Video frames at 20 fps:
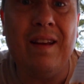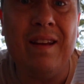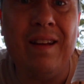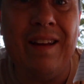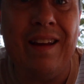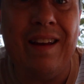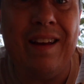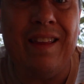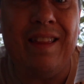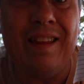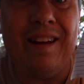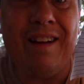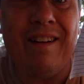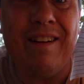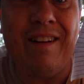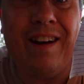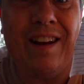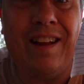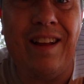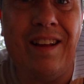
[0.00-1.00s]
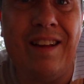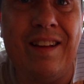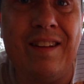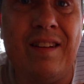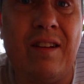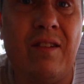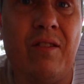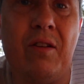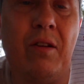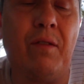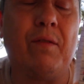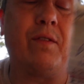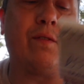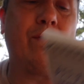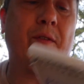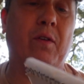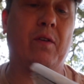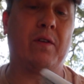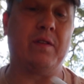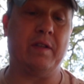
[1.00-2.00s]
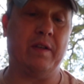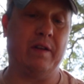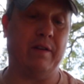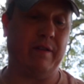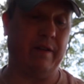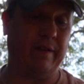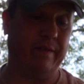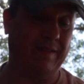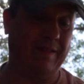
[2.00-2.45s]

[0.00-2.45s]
And there it is. I don't know if it's focusing on